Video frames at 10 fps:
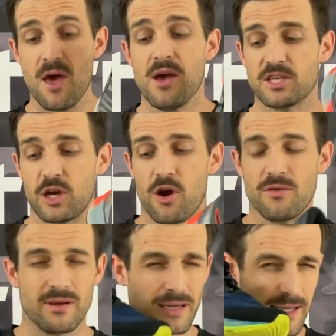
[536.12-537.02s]
So
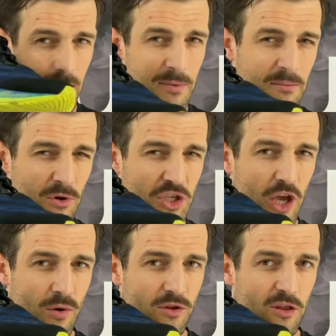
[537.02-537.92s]
a little bit more
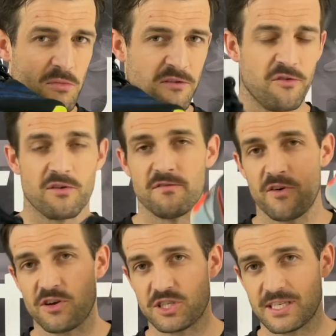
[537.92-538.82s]
secure through the midfoot
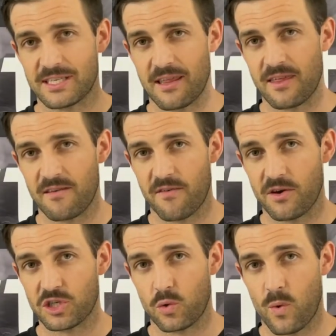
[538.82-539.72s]
versus the
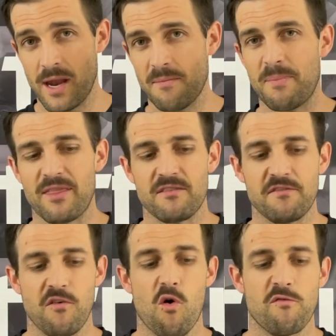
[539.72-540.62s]
version 1, but the
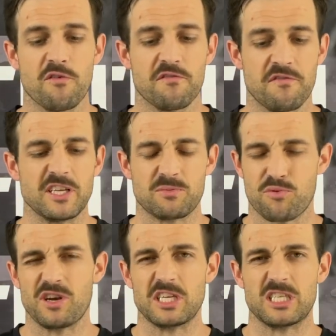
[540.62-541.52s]
forefoot fits
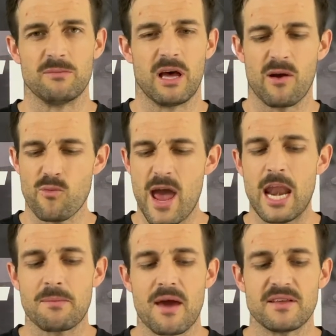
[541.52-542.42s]
pretty similar,
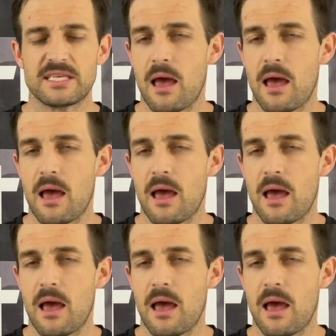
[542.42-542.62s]
around about the same